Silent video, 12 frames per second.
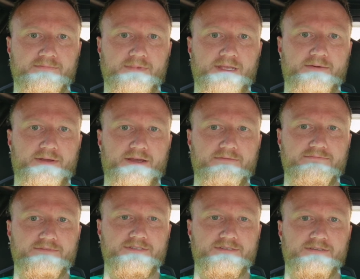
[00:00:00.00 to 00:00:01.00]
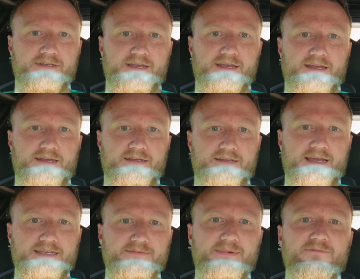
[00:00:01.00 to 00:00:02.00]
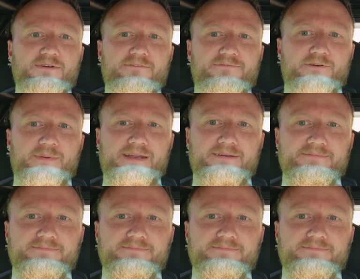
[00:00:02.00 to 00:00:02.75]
There we go. Hasn't been run for a bit.